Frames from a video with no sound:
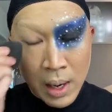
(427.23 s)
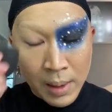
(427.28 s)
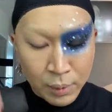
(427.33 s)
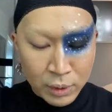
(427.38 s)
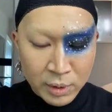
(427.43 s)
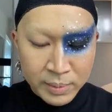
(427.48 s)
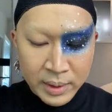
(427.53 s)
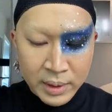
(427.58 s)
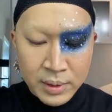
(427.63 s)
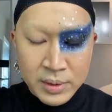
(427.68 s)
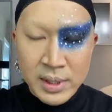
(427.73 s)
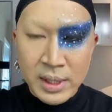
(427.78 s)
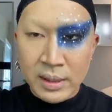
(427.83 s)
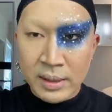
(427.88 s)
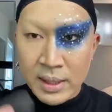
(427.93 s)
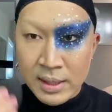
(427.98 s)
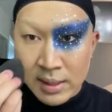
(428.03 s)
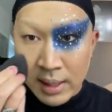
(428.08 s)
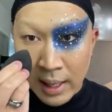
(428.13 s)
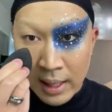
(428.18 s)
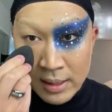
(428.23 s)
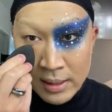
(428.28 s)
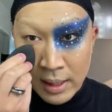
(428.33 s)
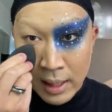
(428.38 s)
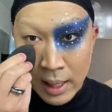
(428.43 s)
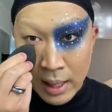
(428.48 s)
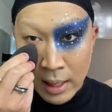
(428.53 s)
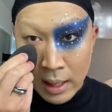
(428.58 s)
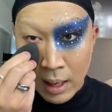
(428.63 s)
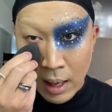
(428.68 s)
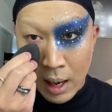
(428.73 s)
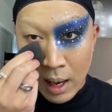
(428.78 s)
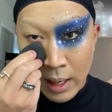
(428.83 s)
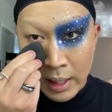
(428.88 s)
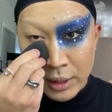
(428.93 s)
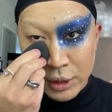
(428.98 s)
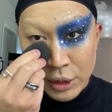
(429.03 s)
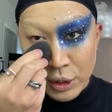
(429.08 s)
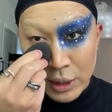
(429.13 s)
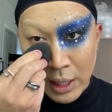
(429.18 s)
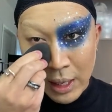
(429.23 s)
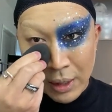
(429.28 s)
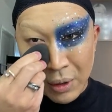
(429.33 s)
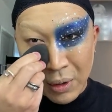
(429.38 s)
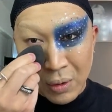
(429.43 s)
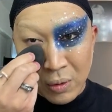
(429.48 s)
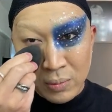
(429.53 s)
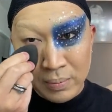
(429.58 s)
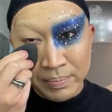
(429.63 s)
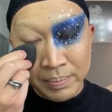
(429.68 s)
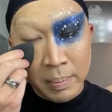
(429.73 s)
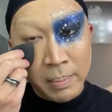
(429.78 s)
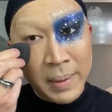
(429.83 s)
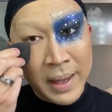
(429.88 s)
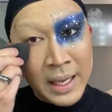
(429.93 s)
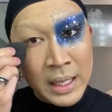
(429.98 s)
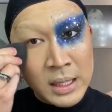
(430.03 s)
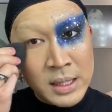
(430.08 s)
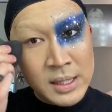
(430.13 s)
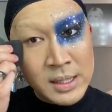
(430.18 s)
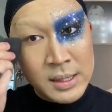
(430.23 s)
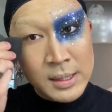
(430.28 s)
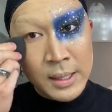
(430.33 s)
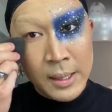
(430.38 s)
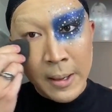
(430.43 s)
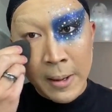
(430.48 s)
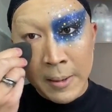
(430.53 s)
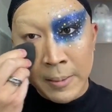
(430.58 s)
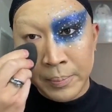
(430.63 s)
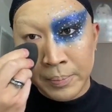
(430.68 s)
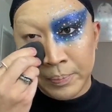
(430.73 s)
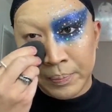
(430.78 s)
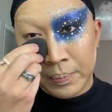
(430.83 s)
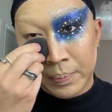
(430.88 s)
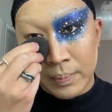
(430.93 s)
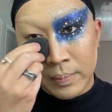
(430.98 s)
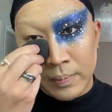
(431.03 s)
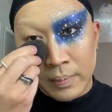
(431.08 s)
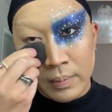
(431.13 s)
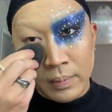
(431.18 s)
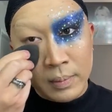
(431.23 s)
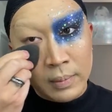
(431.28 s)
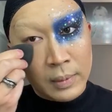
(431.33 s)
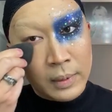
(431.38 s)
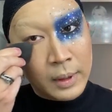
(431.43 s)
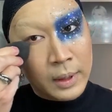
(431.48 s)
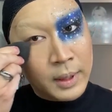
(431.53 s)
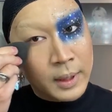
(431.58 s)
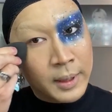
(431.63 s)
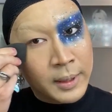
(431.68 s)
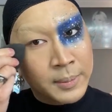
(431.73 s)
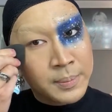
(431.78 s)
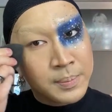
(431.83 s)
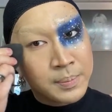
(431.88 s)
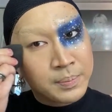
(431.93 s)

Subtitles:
I'm gonna be using this as an eyeshadow base, okay?